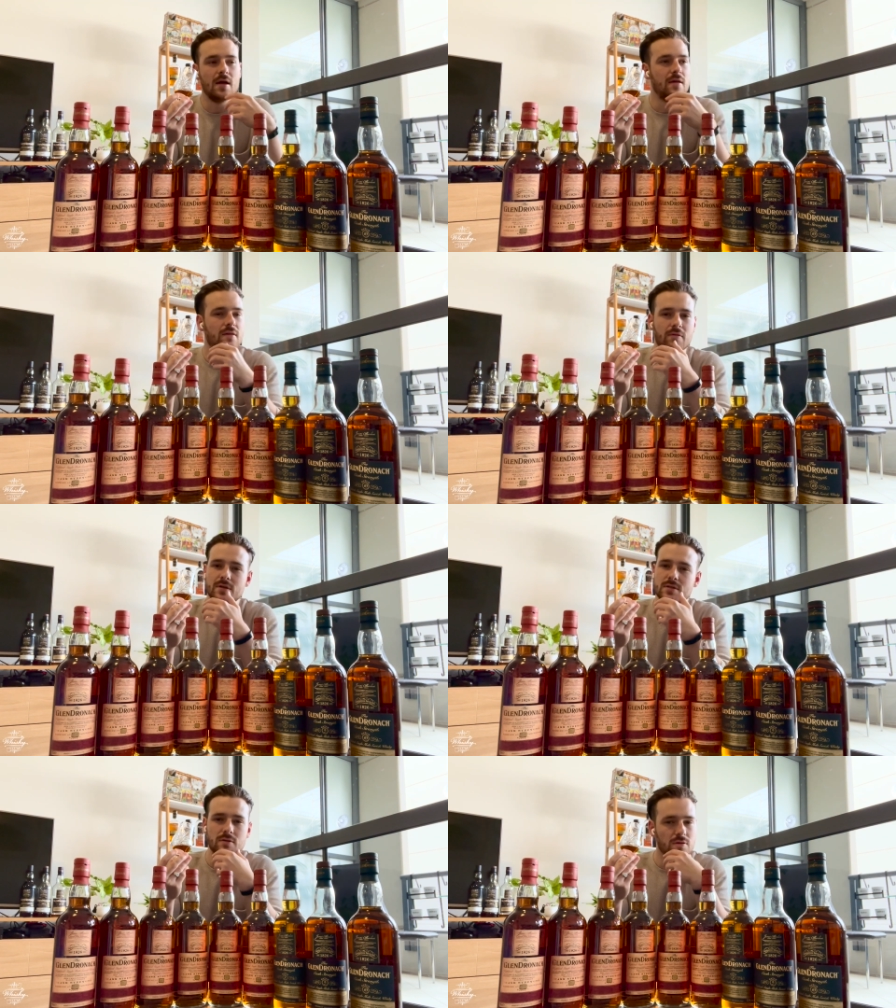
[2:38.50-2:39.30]
there
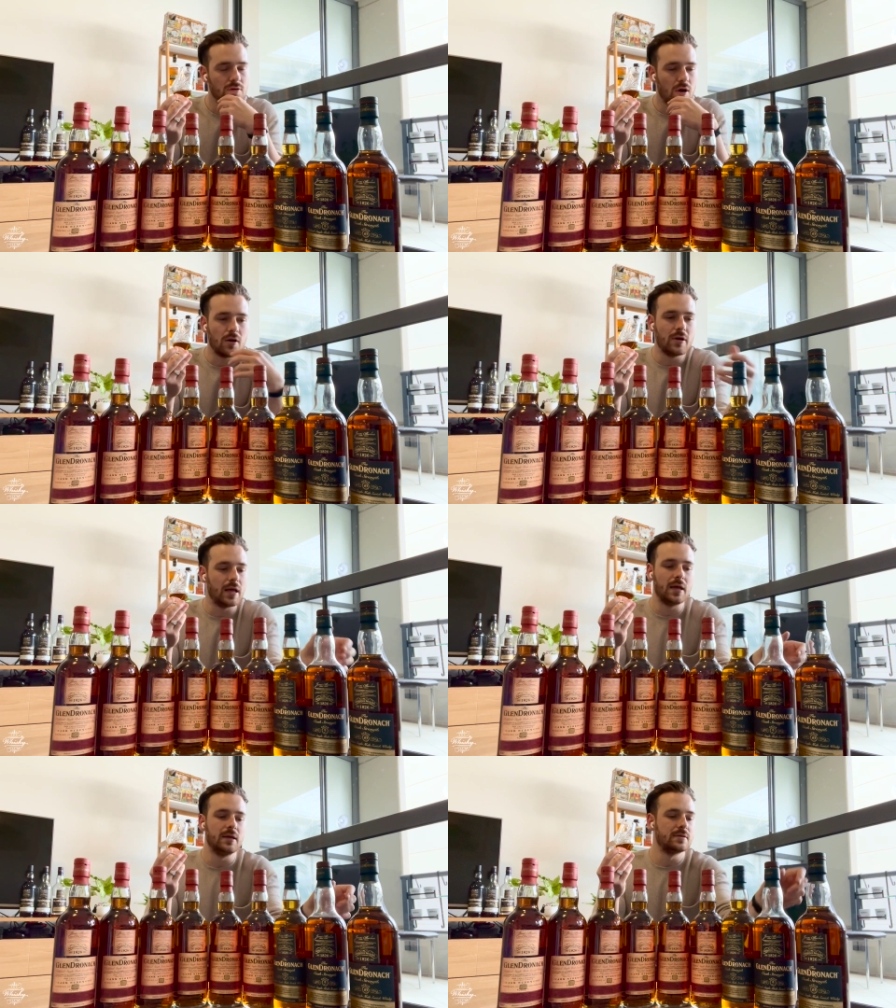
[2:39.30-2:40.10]
is no
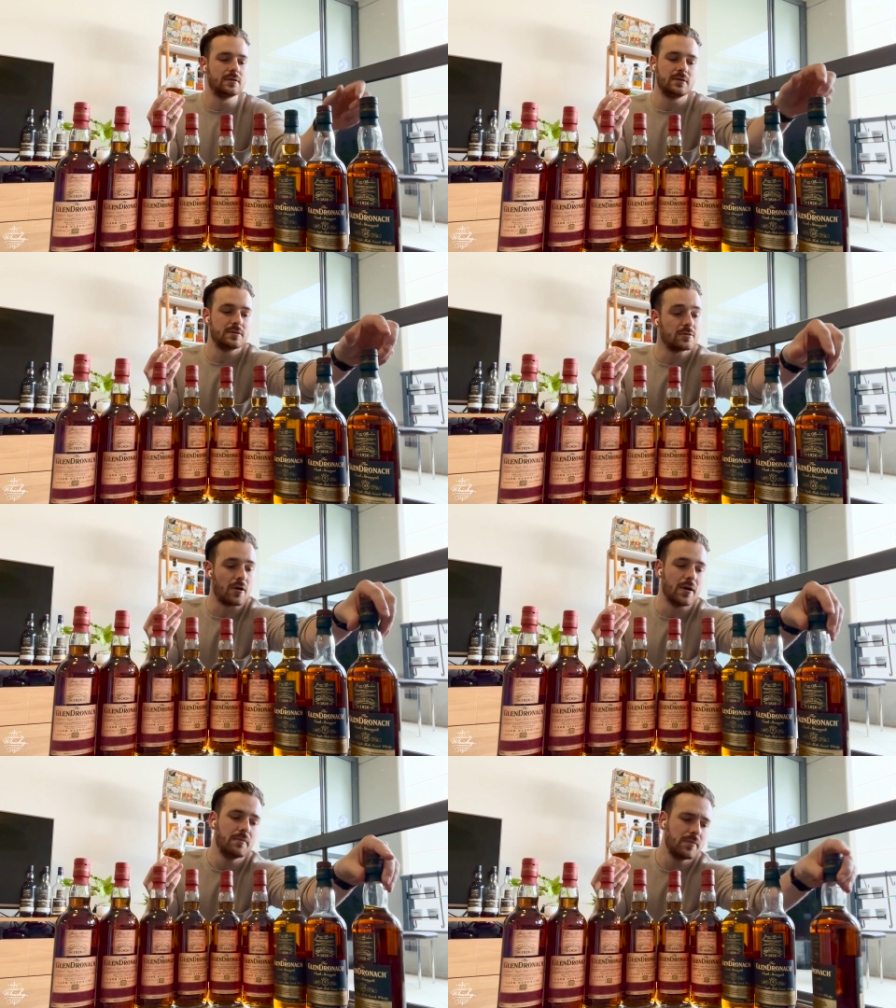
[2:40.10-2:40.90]
heat.
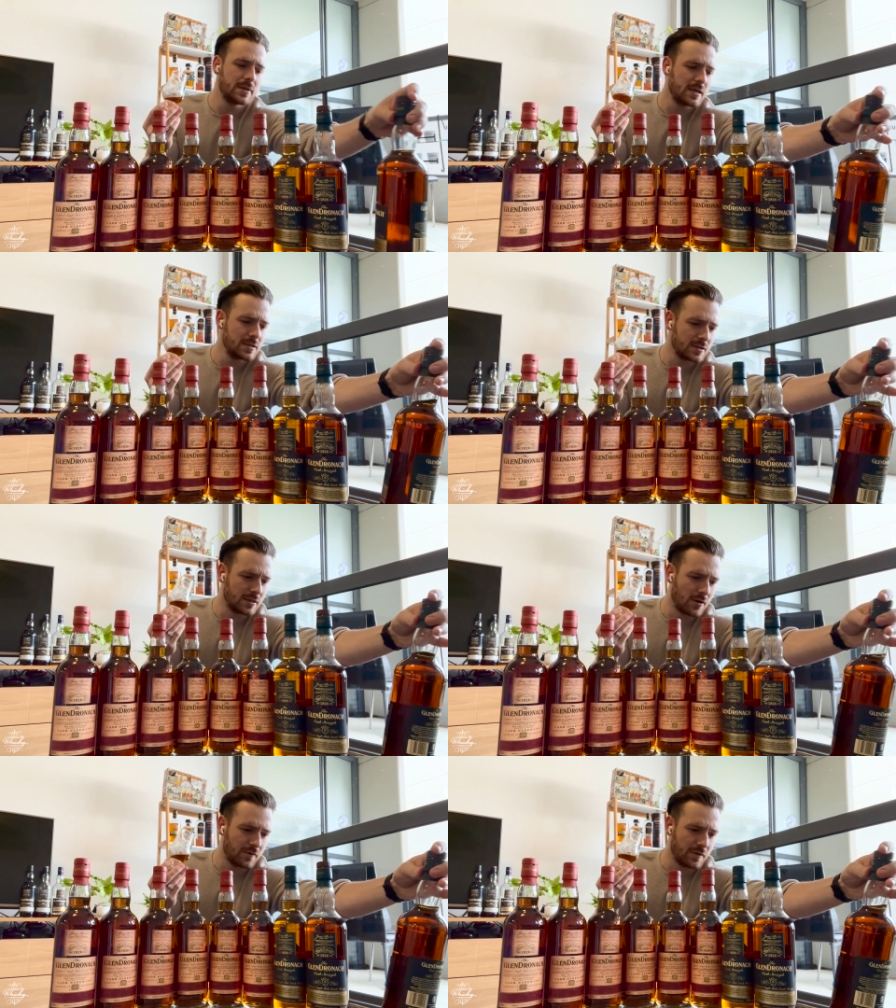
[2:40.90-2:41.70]
Sorry, potentially
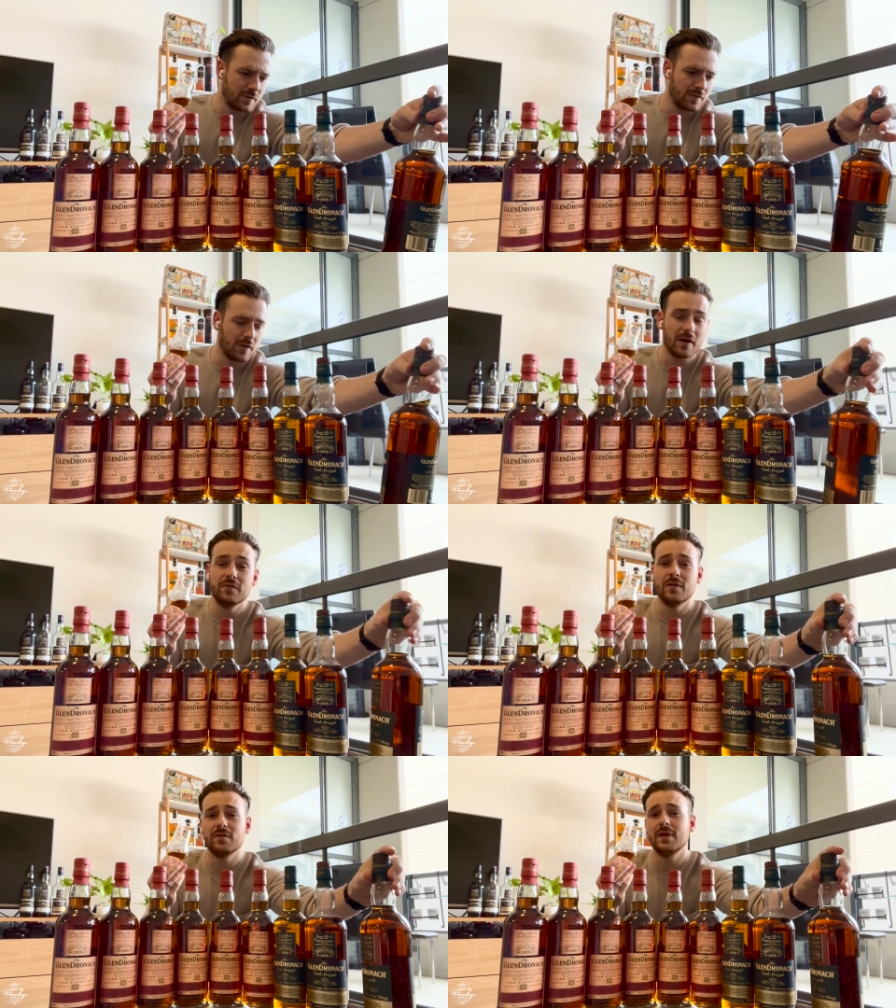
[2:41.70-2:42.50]
not 55,
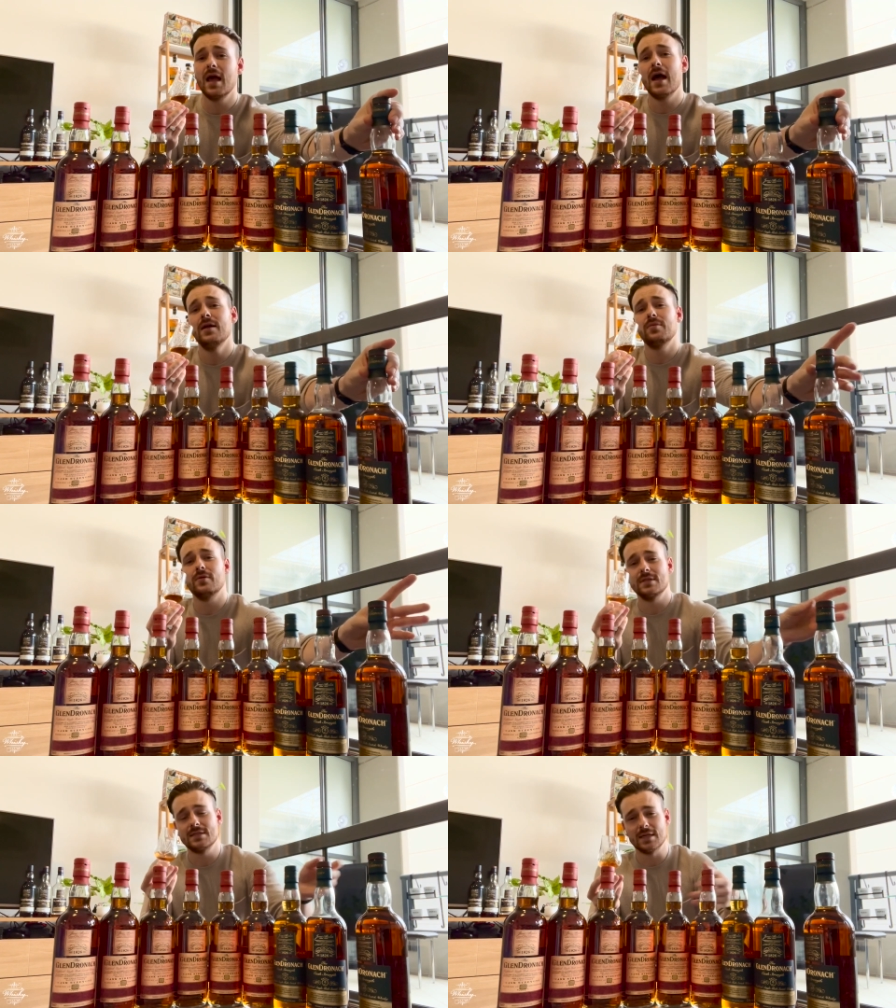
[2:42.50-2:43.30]

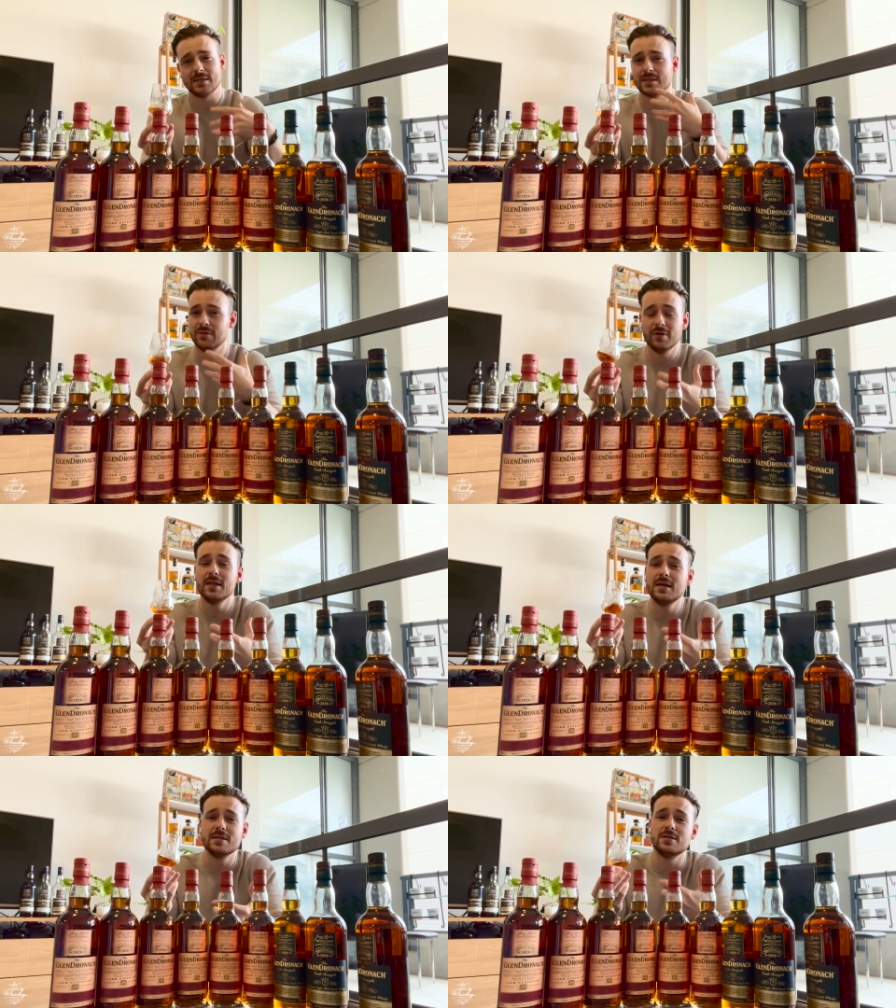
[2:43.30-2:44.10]
58.6. There
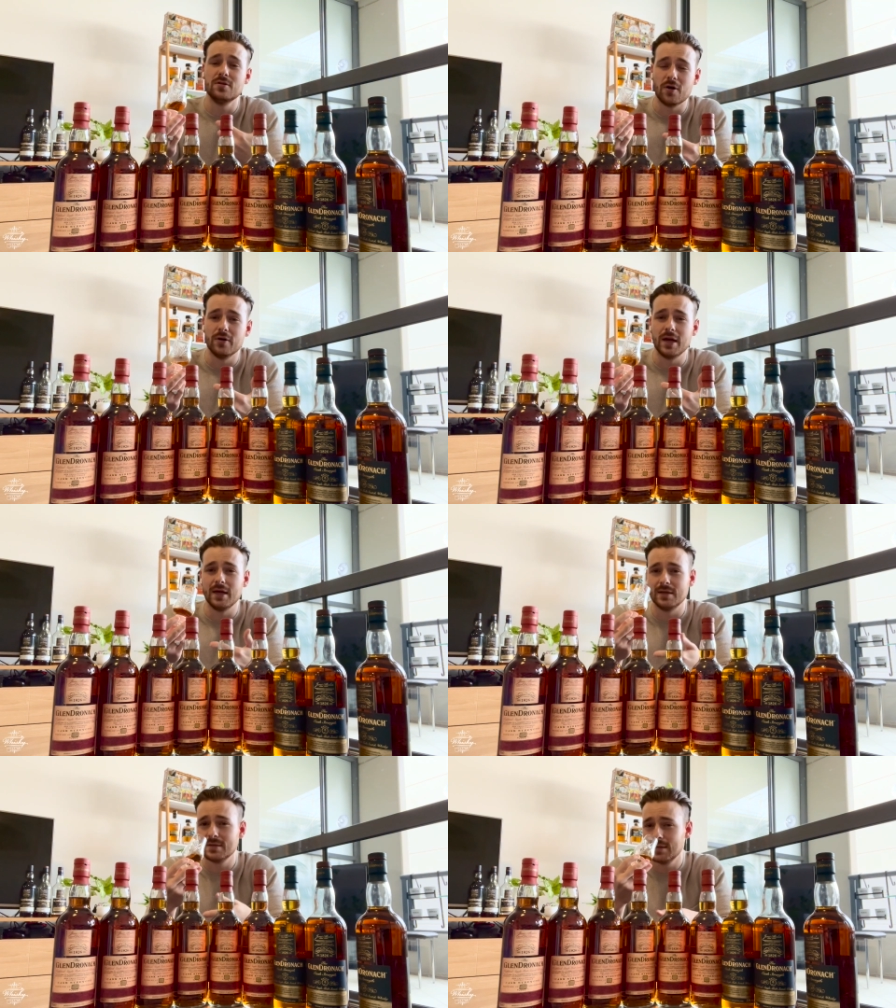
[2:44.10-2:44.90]
really is no heat.